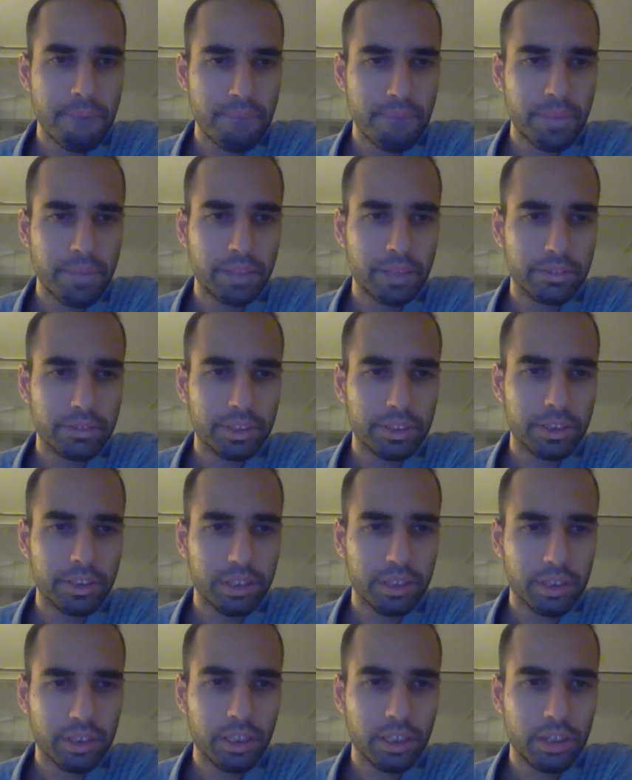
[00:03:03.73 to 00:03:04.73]
That's
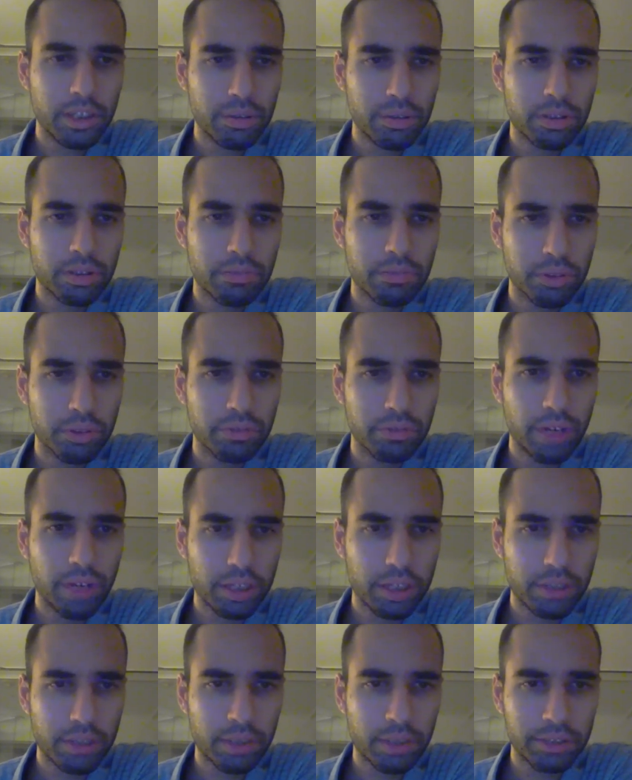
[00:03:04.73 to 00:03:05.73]
a cute move,
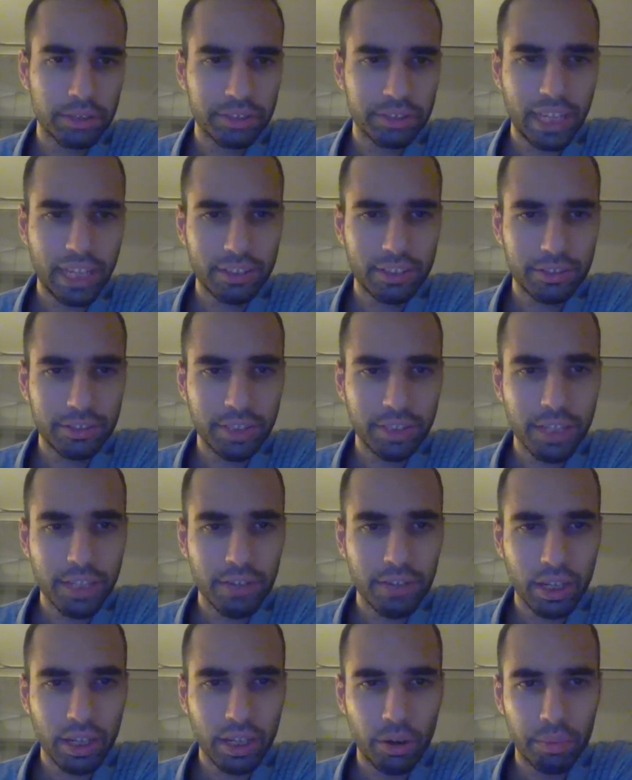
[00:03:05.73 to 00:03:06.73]
actually, because that's
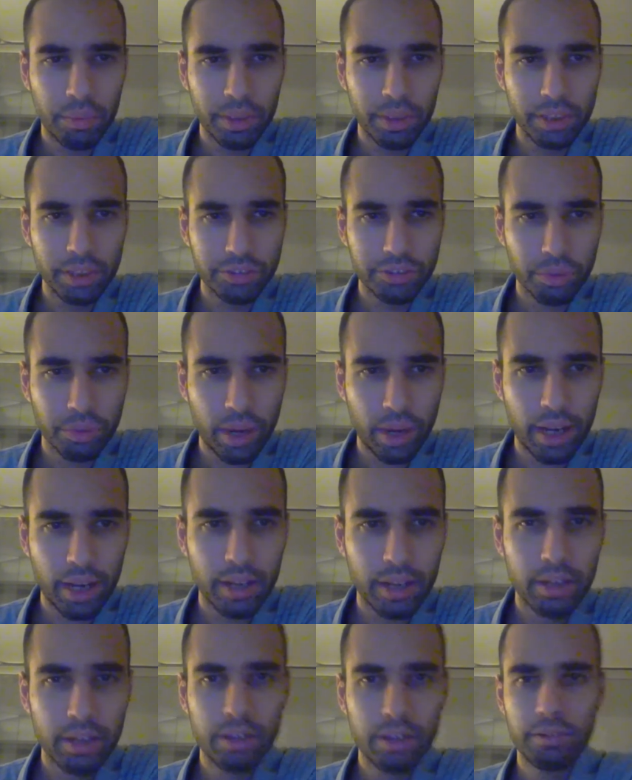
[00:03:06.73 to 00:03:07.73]
leaving open the square
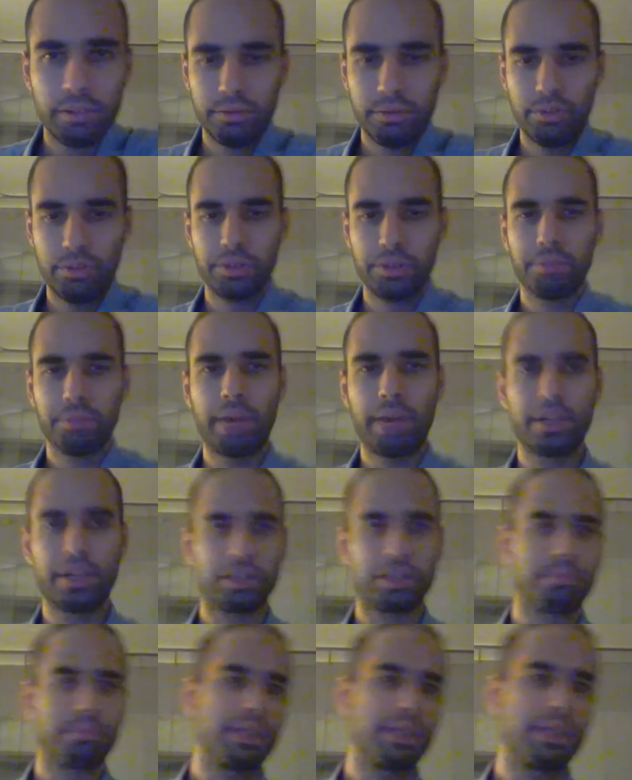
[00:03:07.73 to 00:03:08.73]
for the
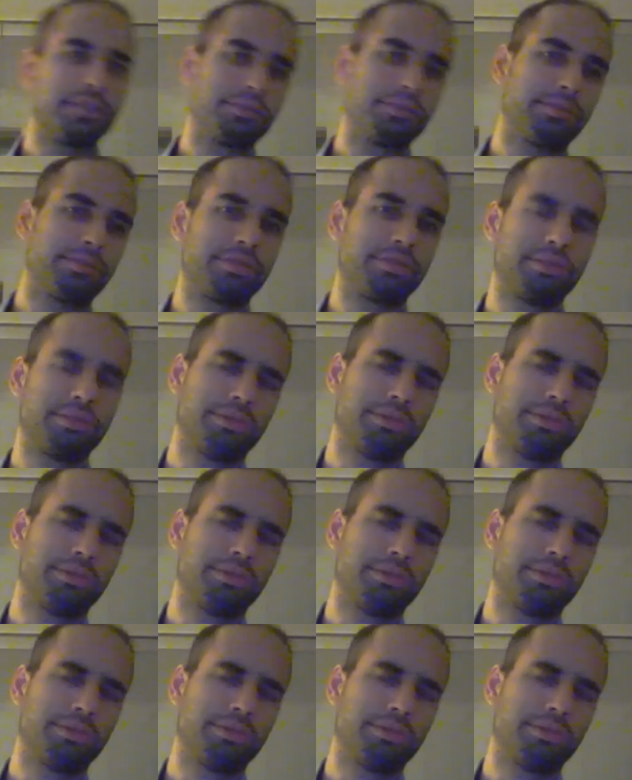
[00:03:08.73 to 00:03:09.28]
magic piece.